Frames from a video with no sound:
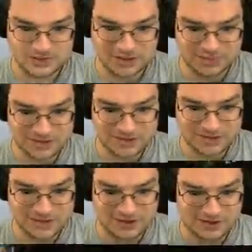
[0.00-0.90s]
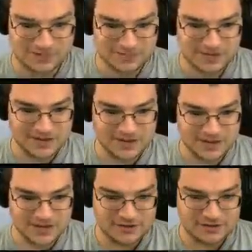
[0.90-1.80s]
little bit, I don't know.
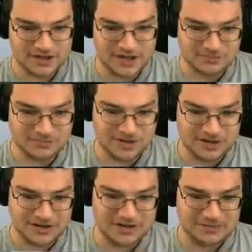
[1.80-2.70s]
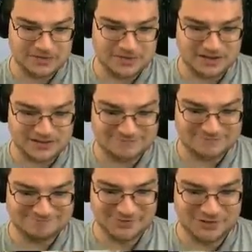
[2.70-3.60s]
There's a handbrake, but it doesn't
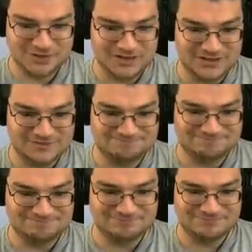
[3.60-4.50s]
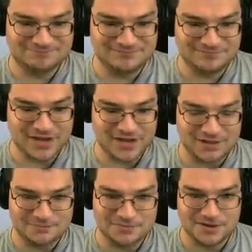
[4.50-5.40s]
really
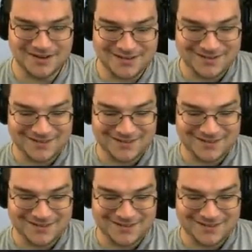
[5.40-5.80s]
handbrake.